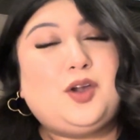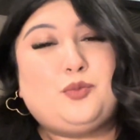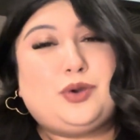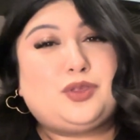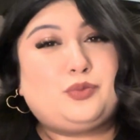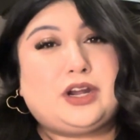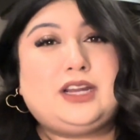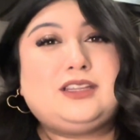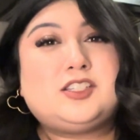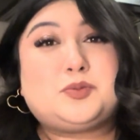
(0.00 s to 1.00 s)
with
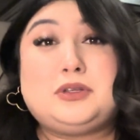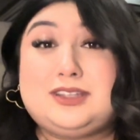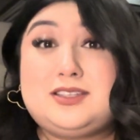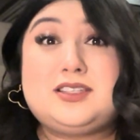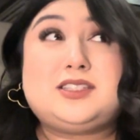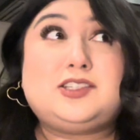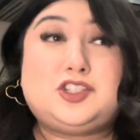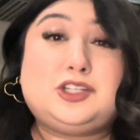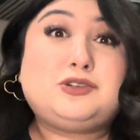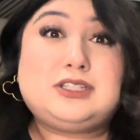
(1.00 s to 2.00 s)
wearing this, but this is a
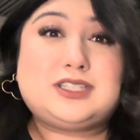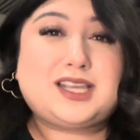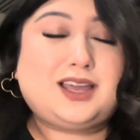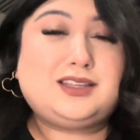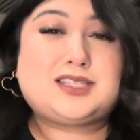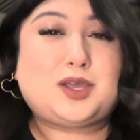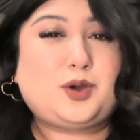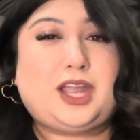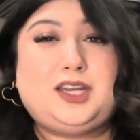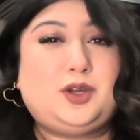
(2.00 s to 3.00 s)
children's size, so
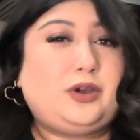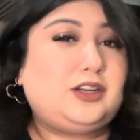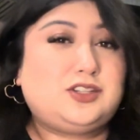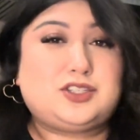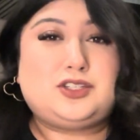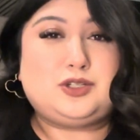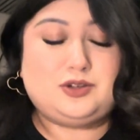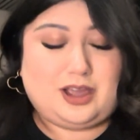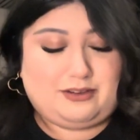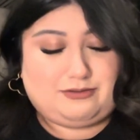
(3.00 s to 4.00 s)
I know I just do
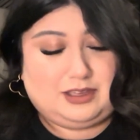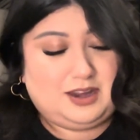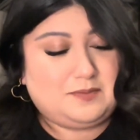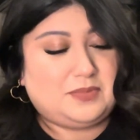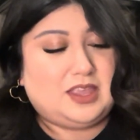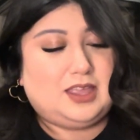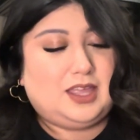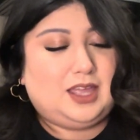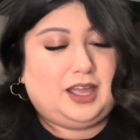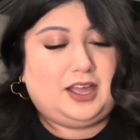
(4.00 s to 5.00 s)
not fit.
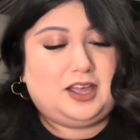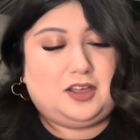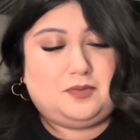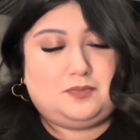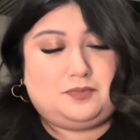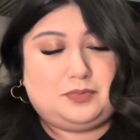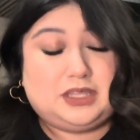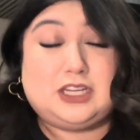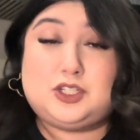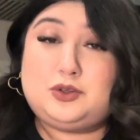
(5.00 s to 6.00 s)

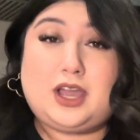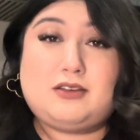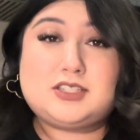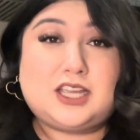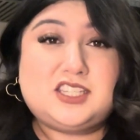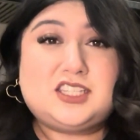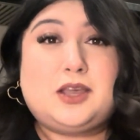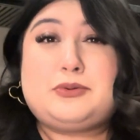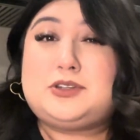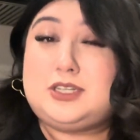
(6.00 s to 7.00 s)
But they do have sizes
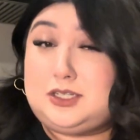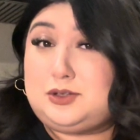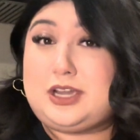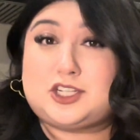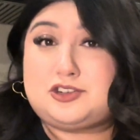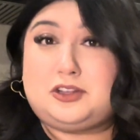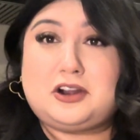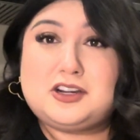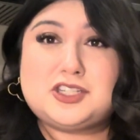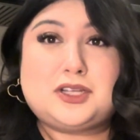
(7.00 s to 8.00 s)
up to extra
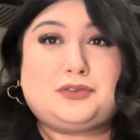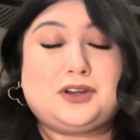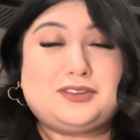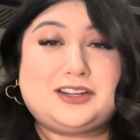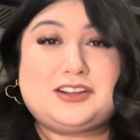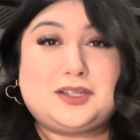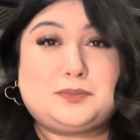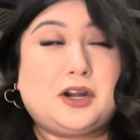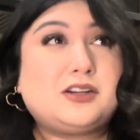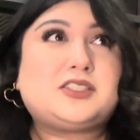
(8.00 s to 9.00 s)
large. So if you're there at the
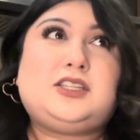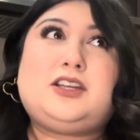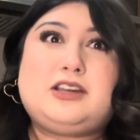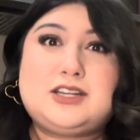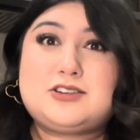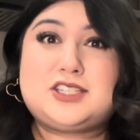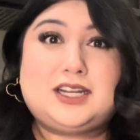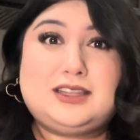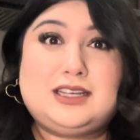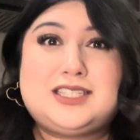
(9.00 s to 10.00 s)
parks and you're
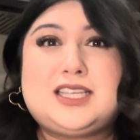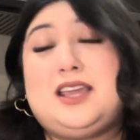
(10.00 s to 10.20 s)
interested in this,